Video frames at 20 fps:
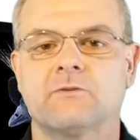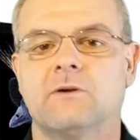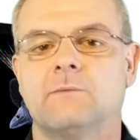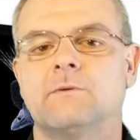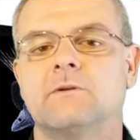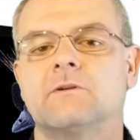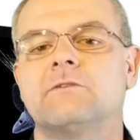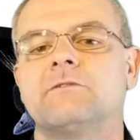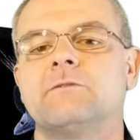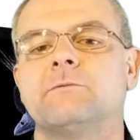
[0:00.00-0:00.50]

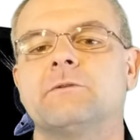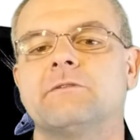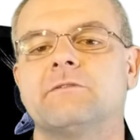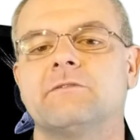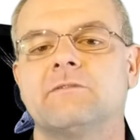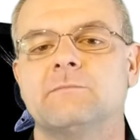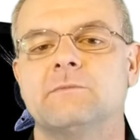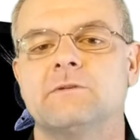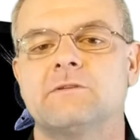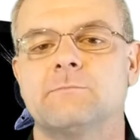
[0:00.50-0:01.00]
So I'm going to go see
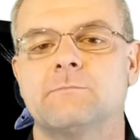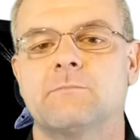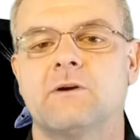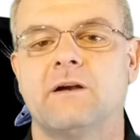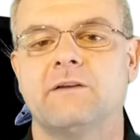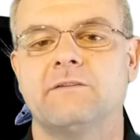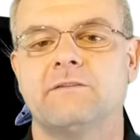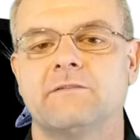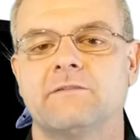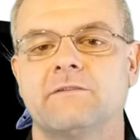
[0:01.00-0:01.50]
what the submission
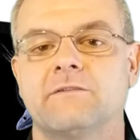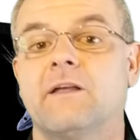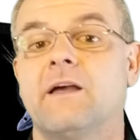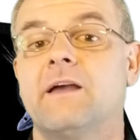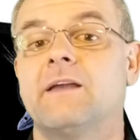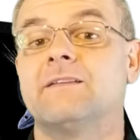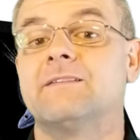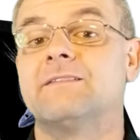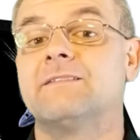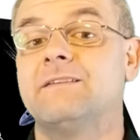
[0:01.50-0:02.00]
process is
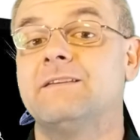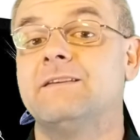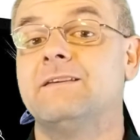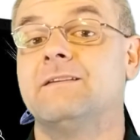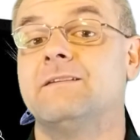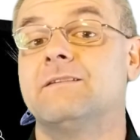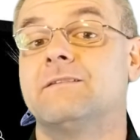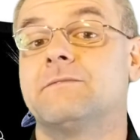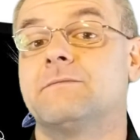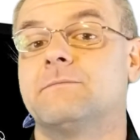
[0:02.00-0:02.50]
like and
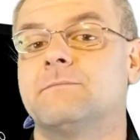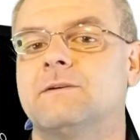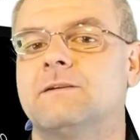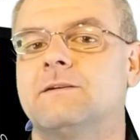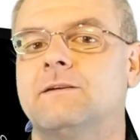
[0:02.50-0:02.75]
see if